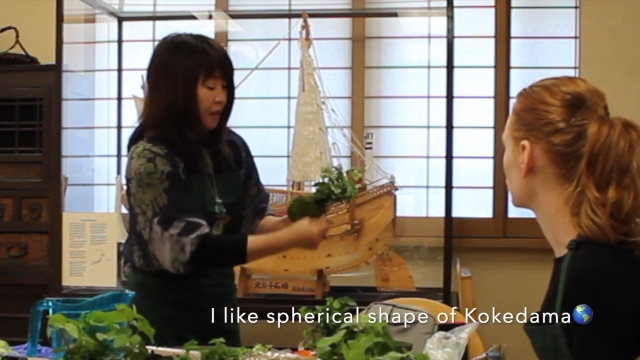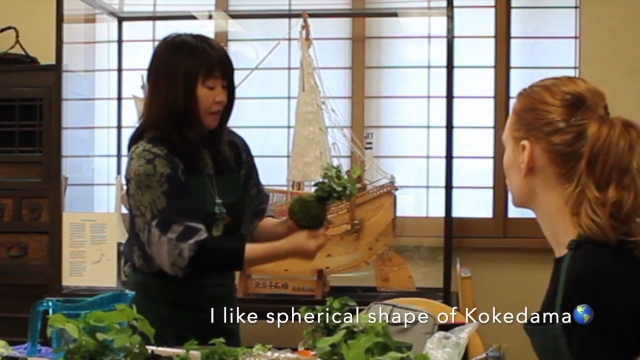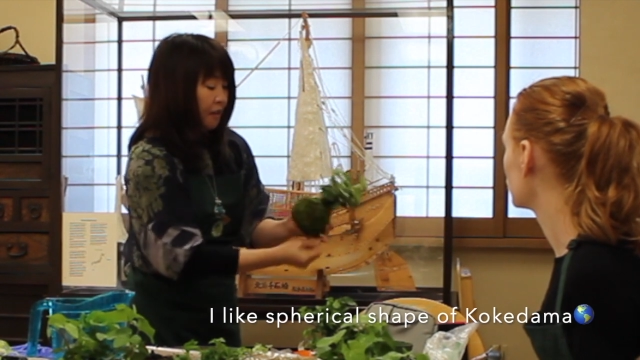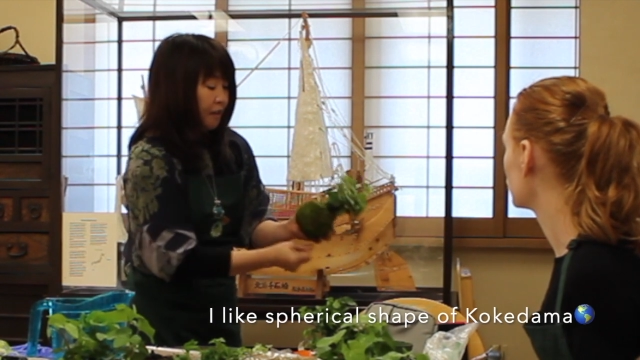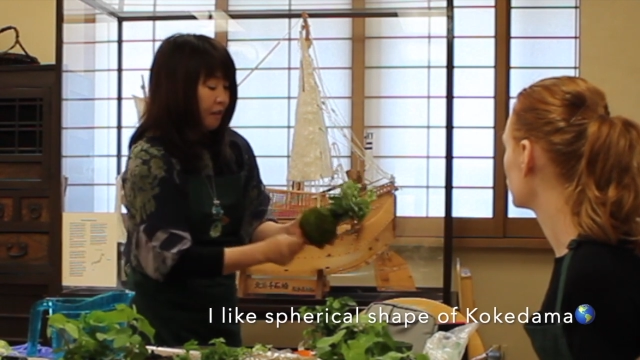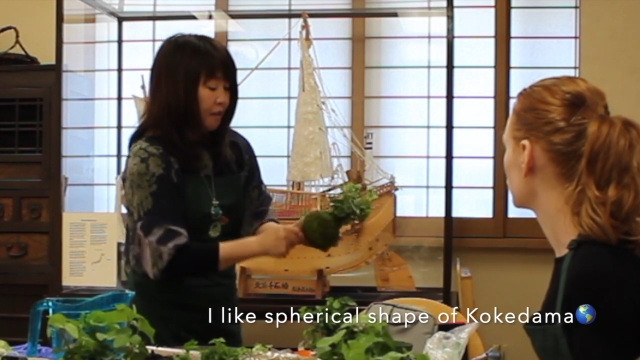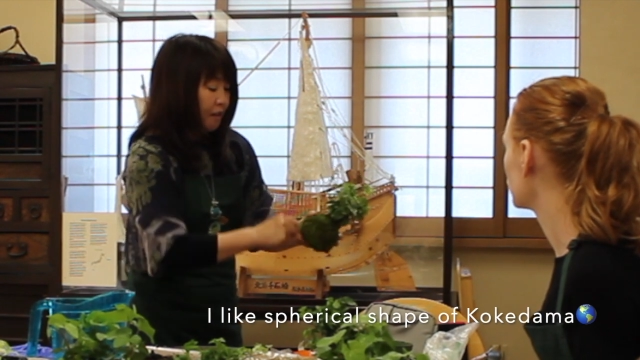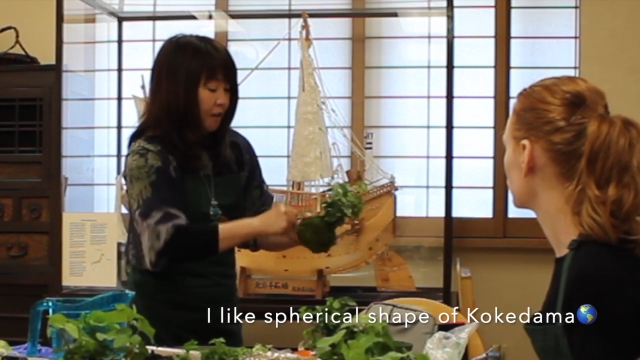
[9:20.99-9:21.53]

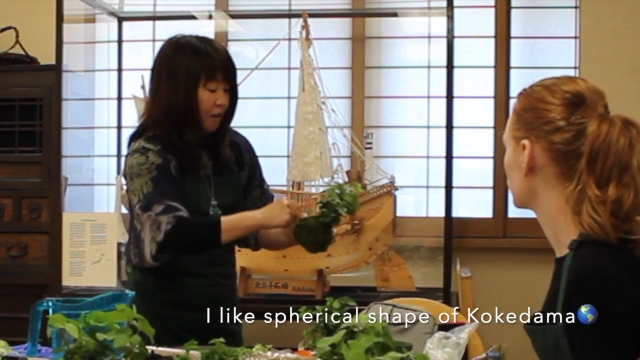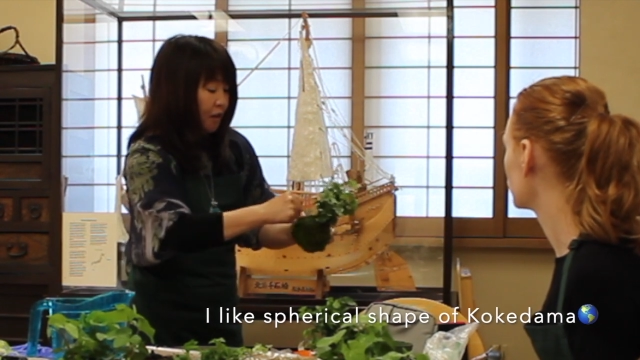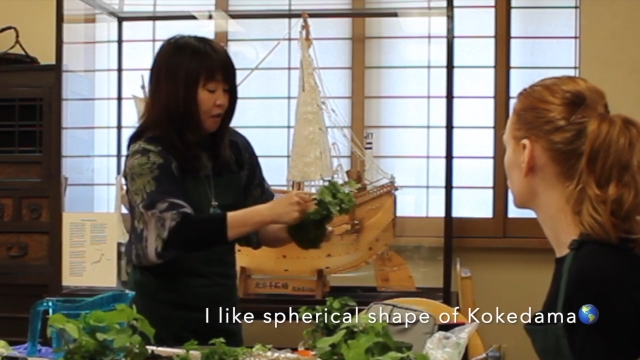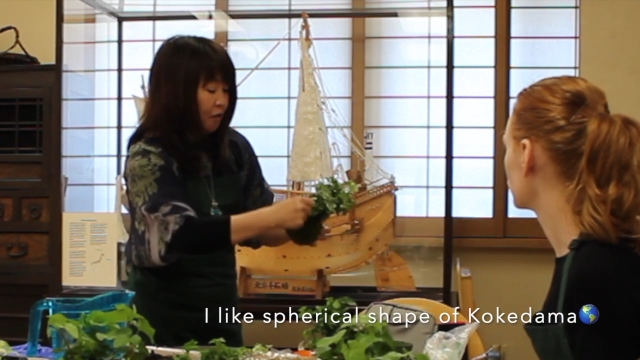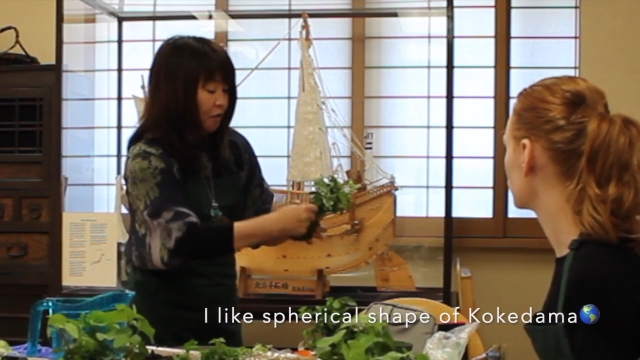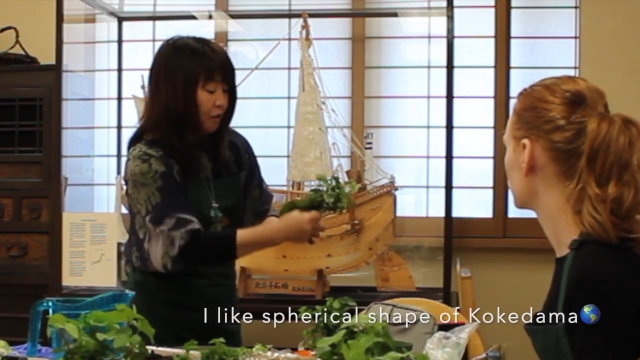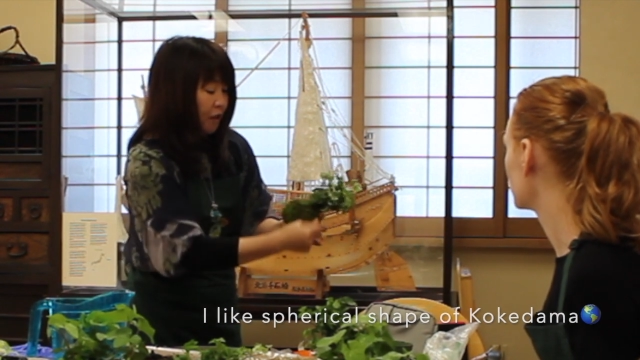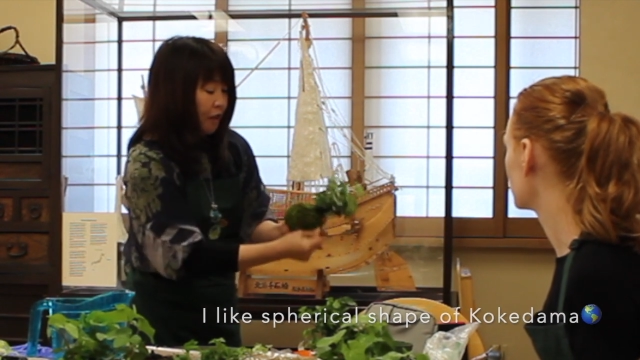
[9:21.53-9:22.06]
Starting
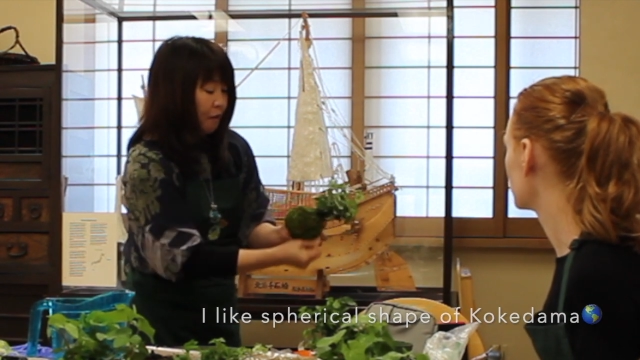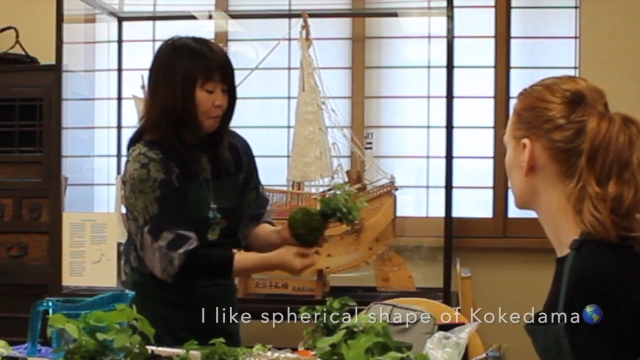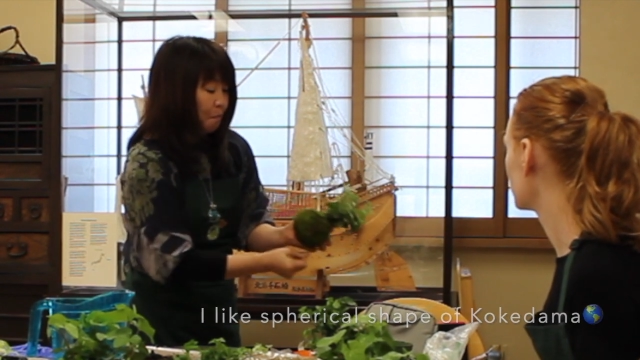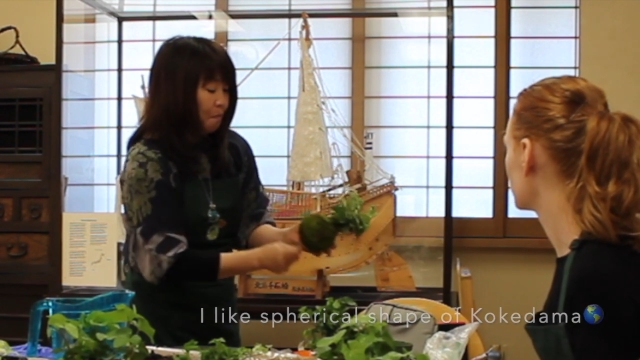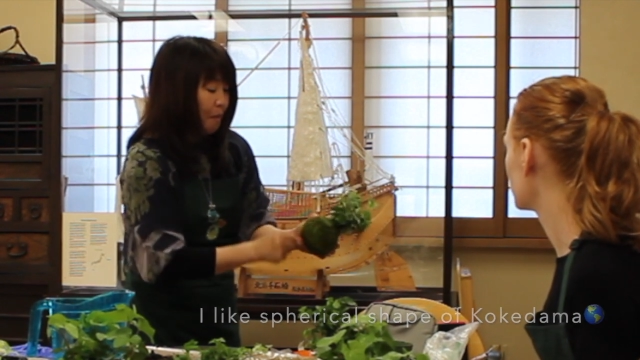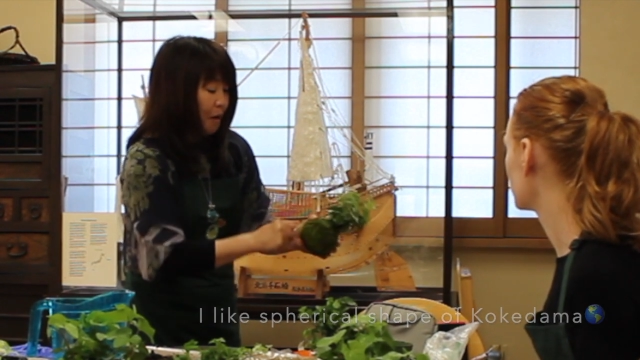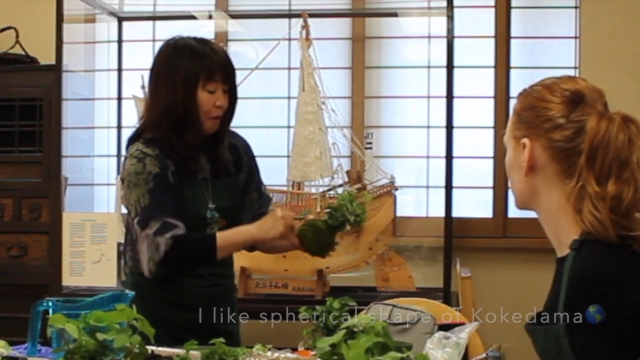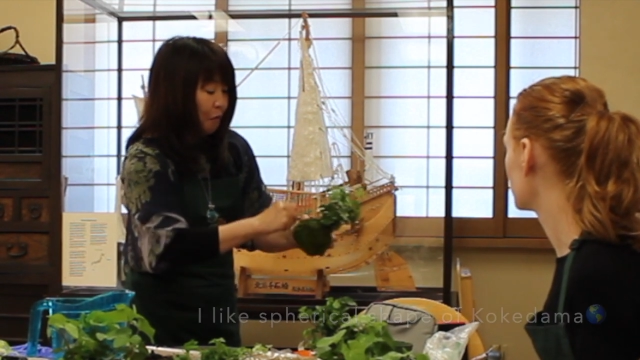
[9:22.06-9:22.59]
to get
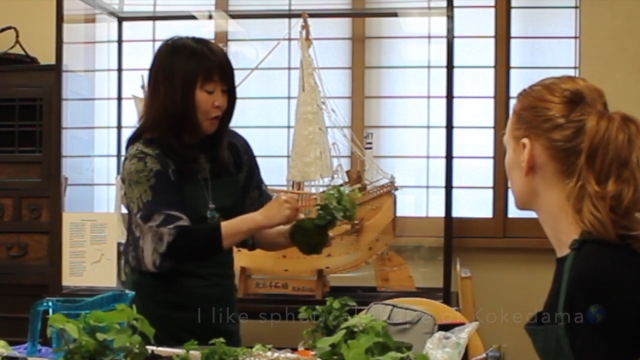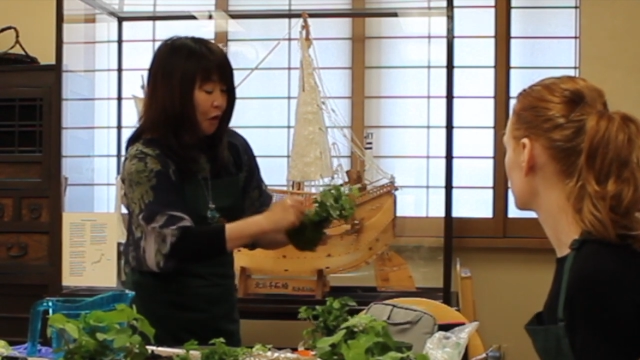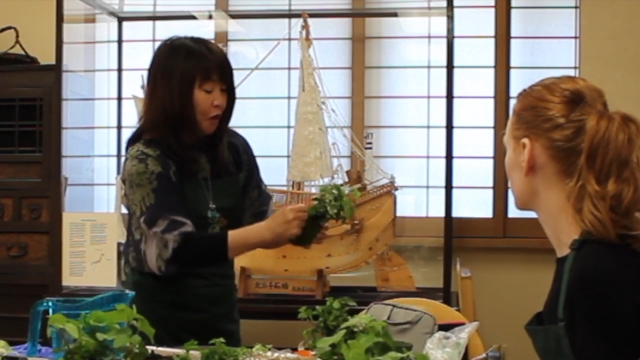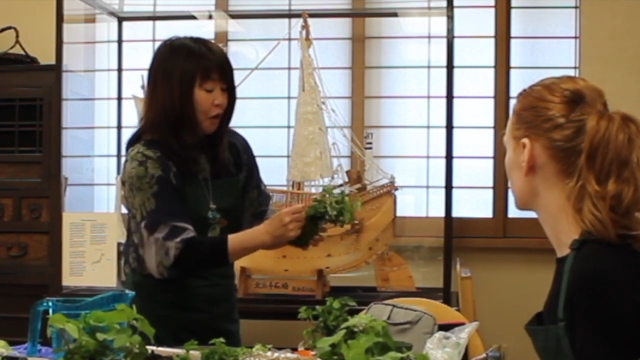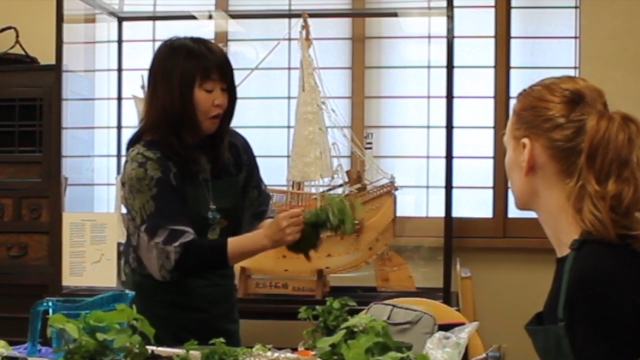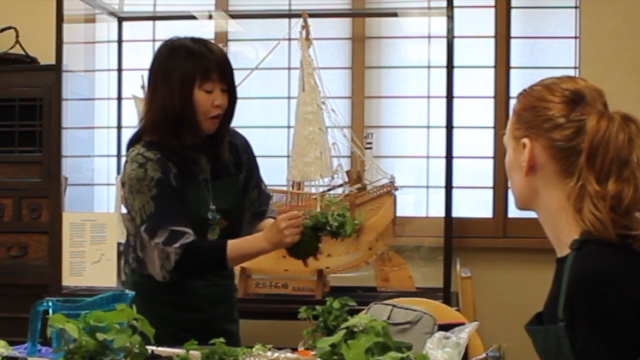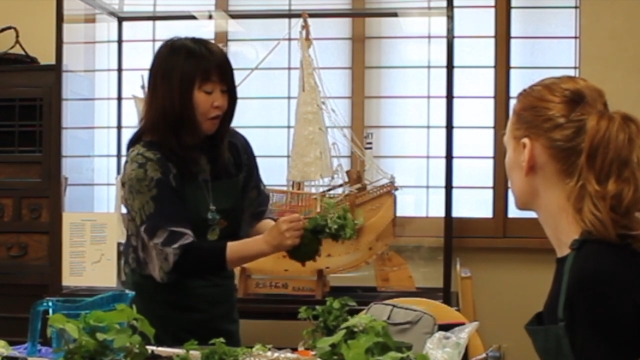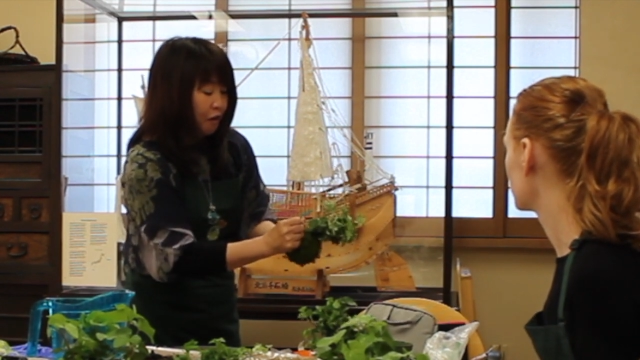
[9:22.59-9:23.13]
very
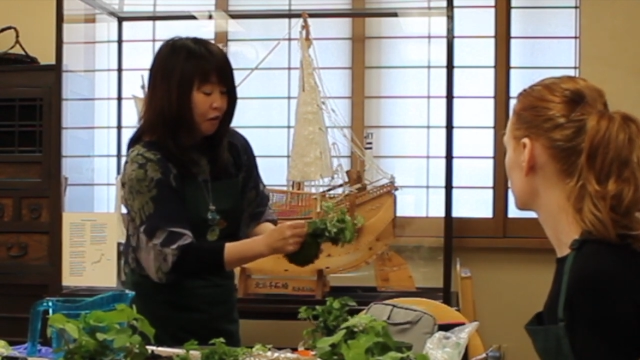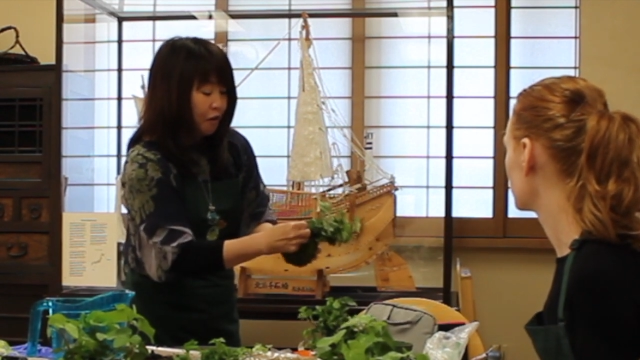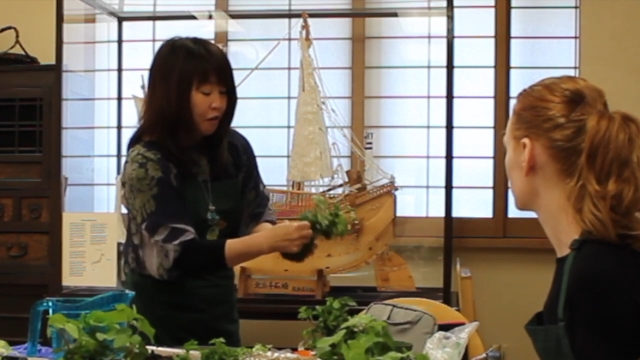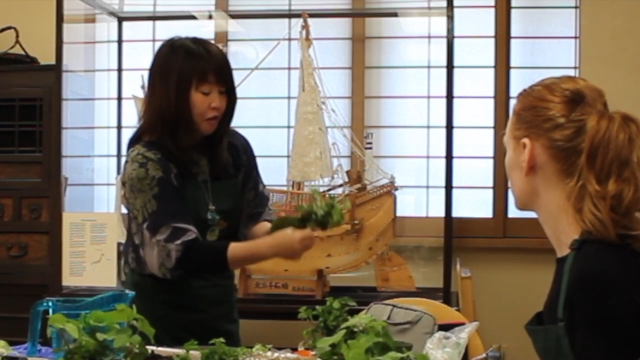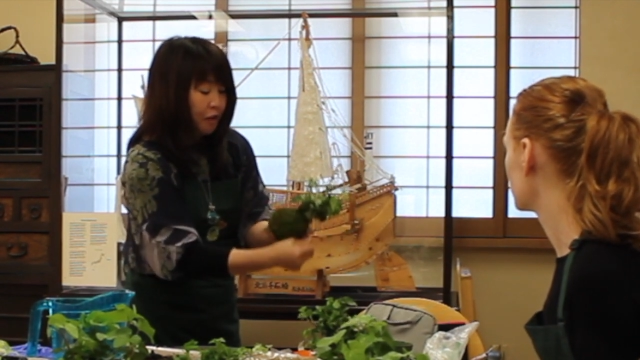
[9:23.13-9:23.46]
hard.